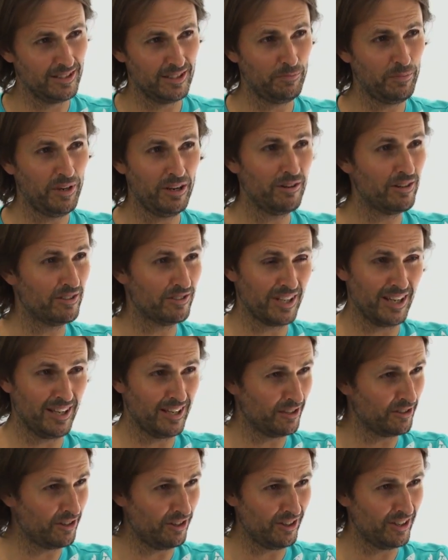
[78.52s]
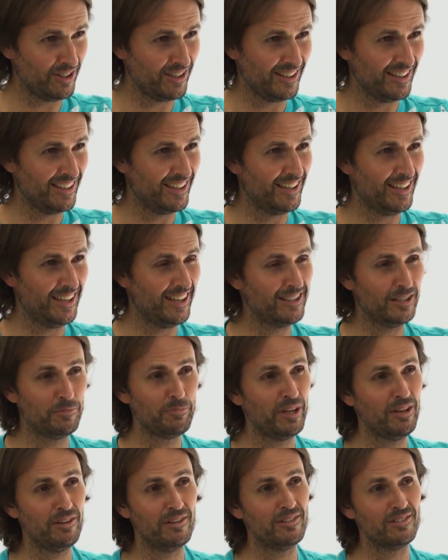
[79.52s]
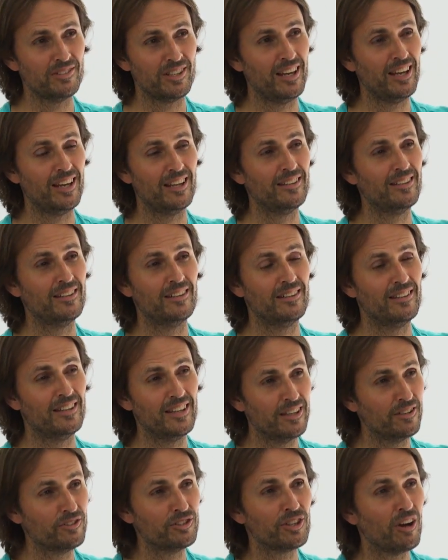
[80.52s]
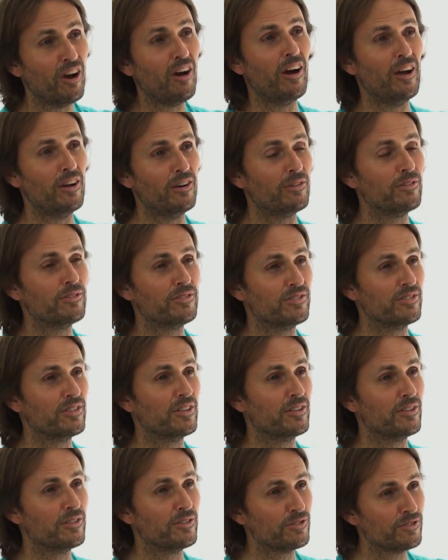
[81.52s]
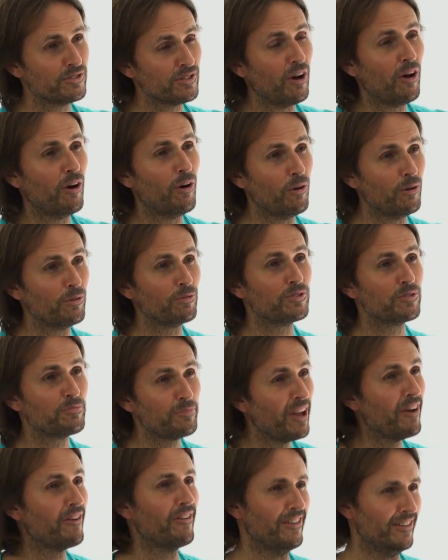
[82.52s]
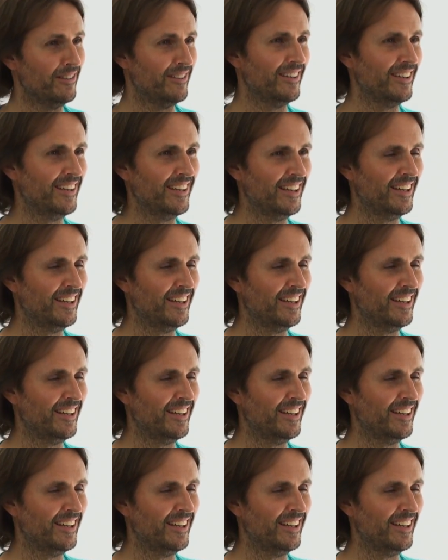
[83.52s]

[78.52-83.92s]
the parents aren't God and the parents aren't their child's soul's parent.